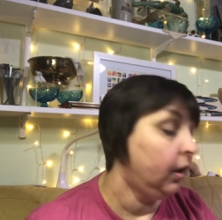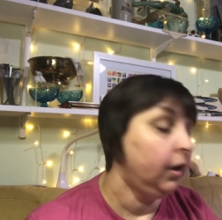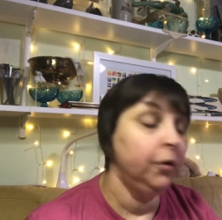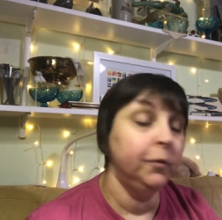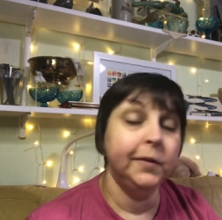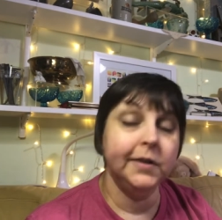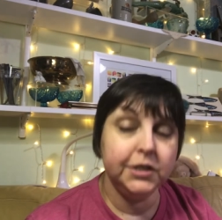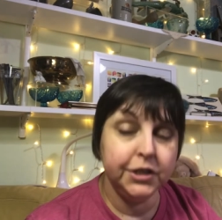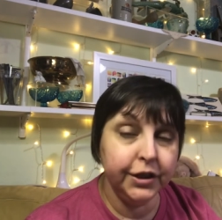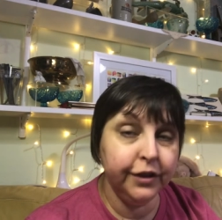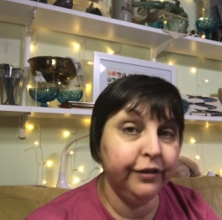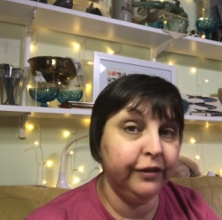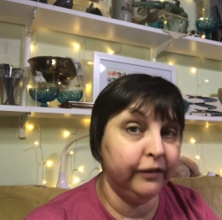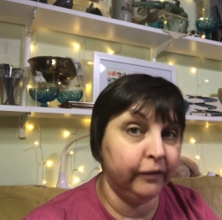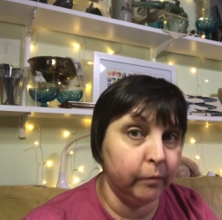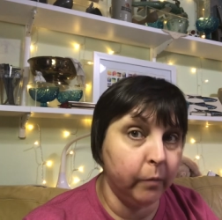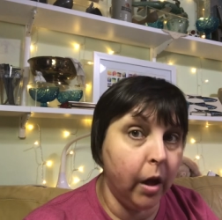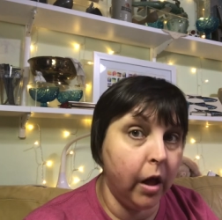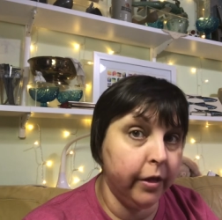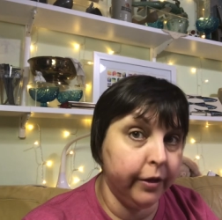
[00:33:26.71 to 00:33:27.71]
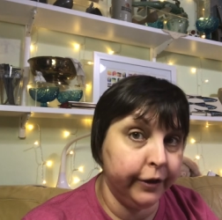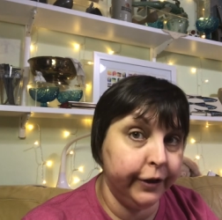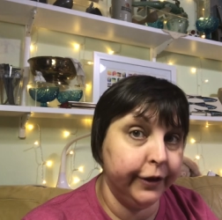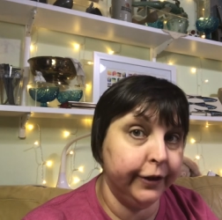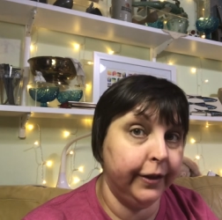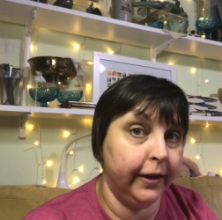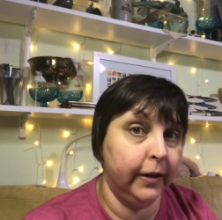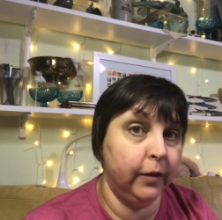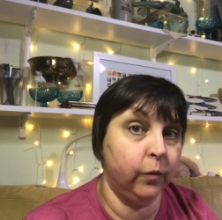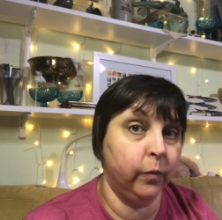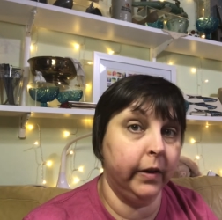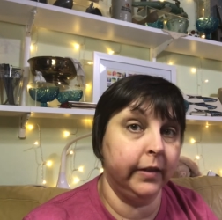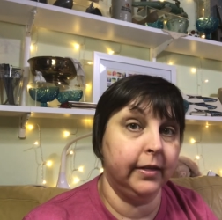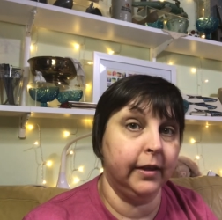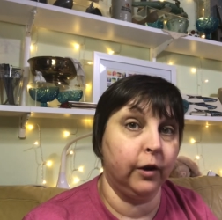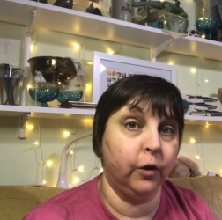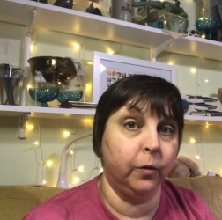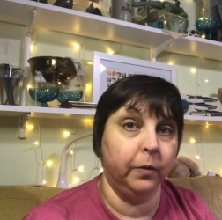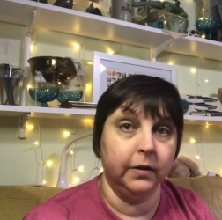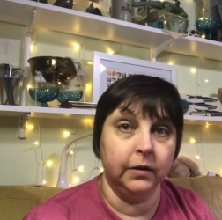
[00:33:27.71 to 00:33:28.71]
which is smaller than what the
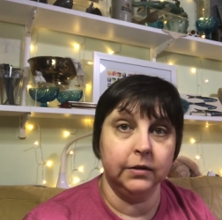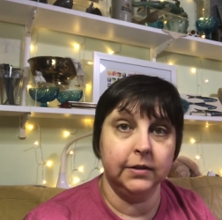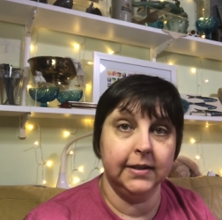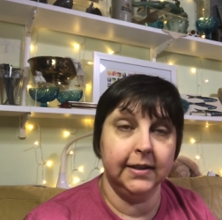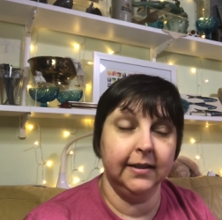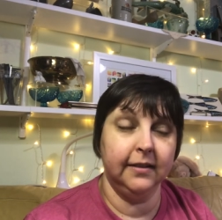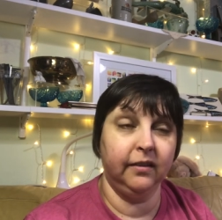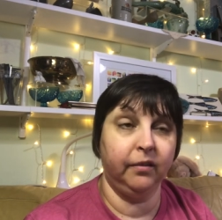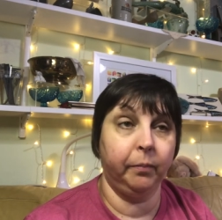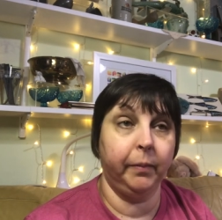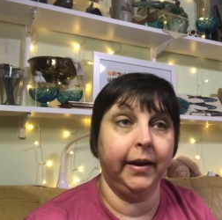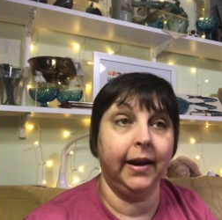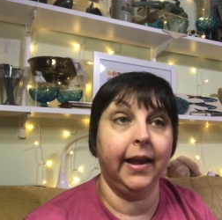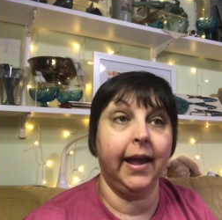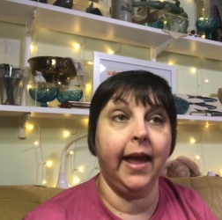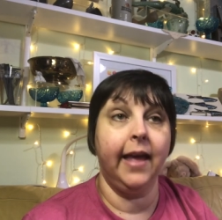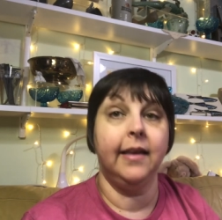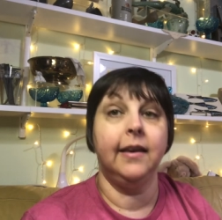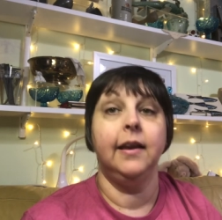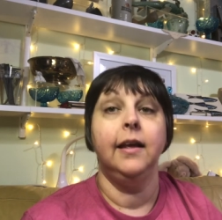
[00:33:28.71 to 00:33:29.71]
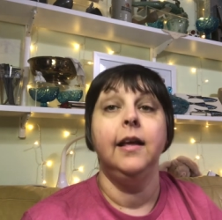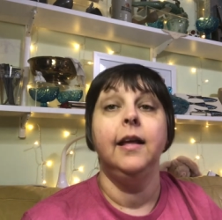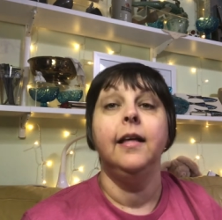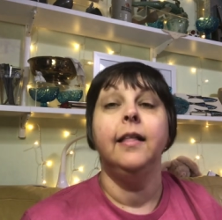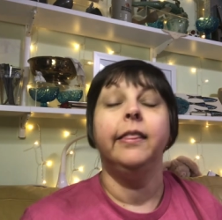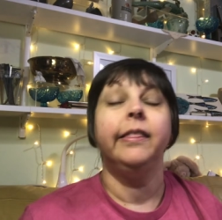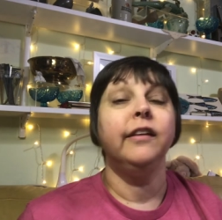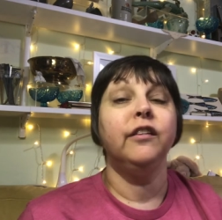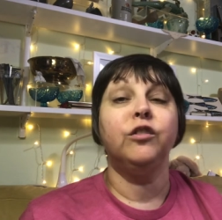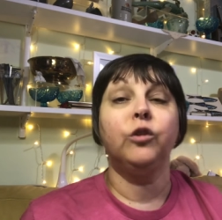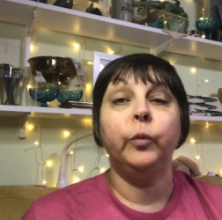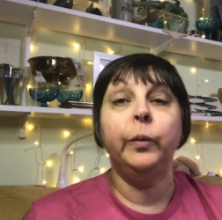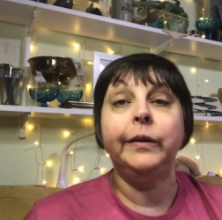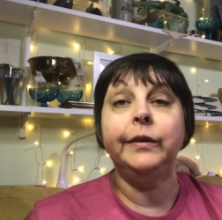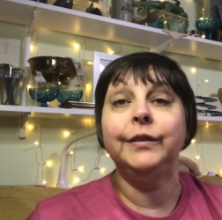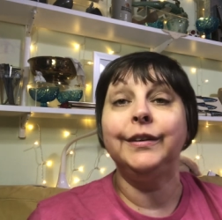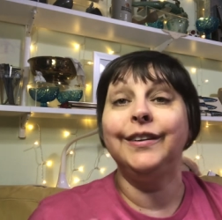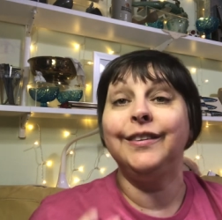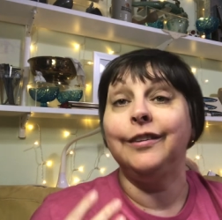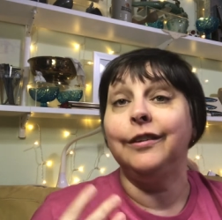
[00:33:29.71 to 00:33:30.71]
quilt is, but again, this
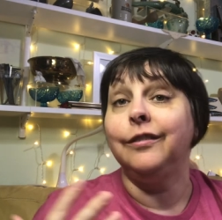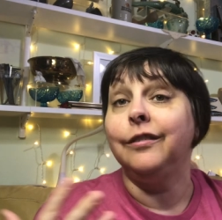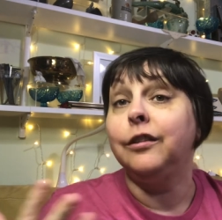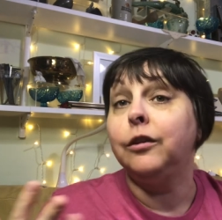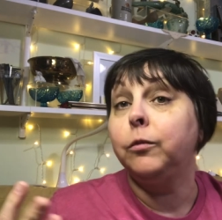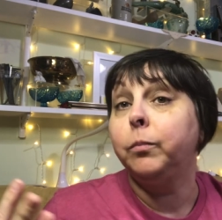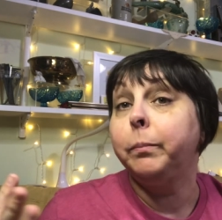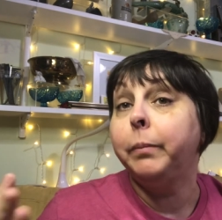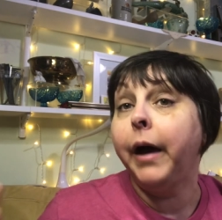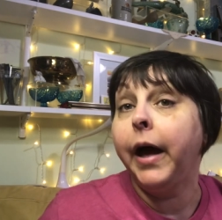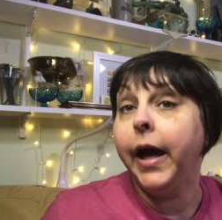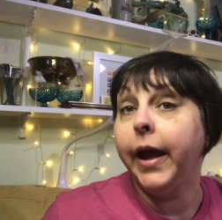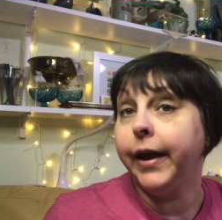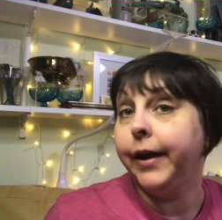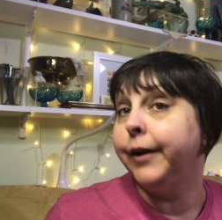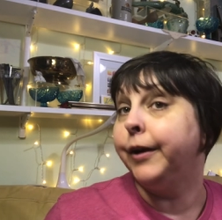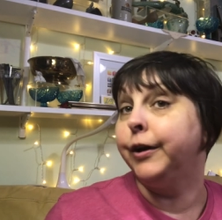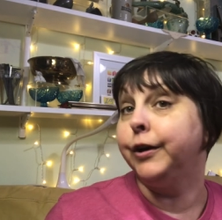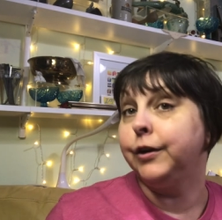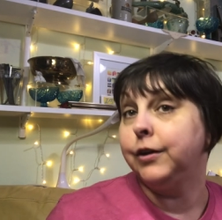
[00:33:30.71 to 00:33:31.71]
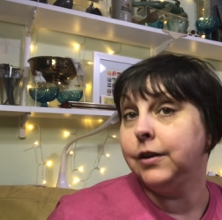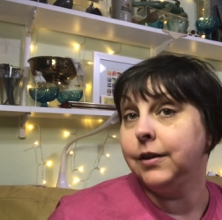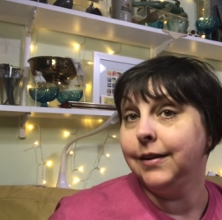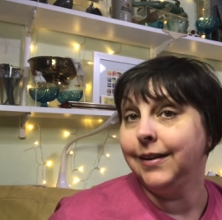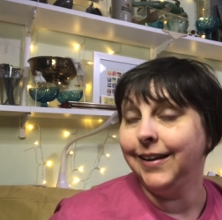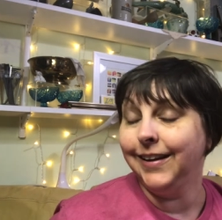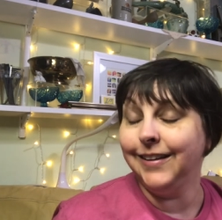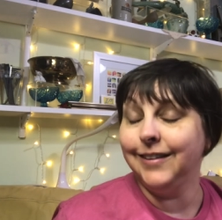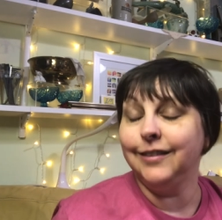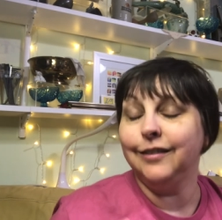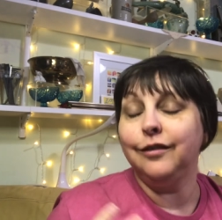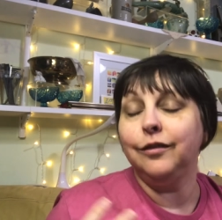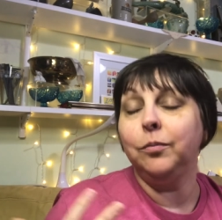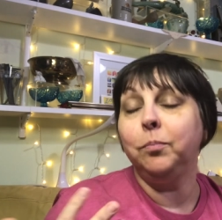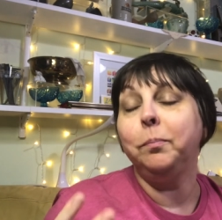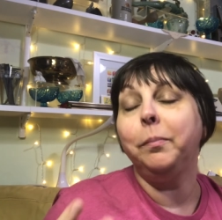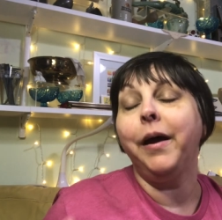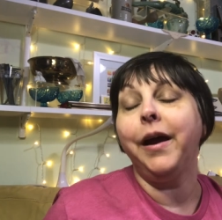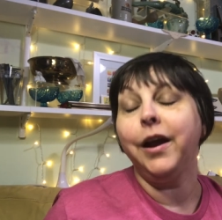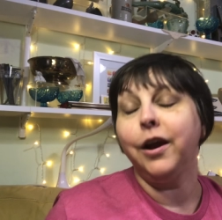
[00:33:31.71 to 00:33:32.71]
quilt is inspired,
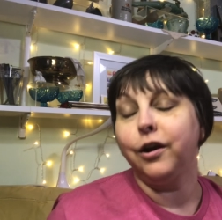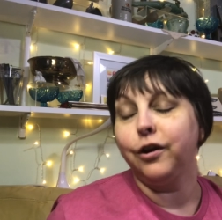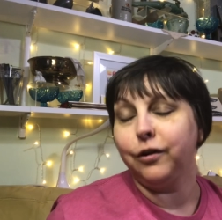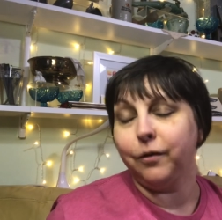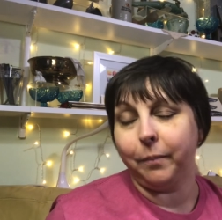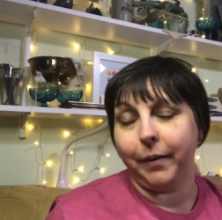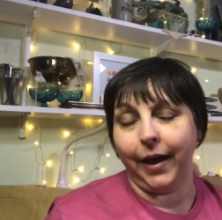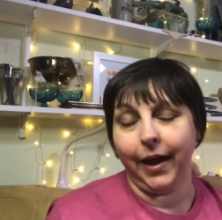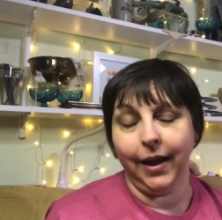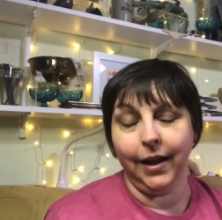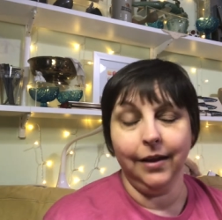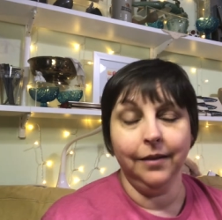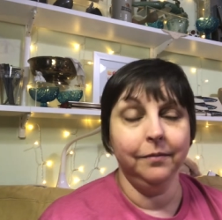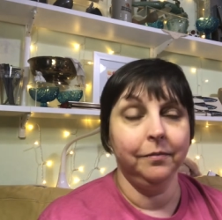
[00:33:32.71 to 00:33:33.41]
inspired by.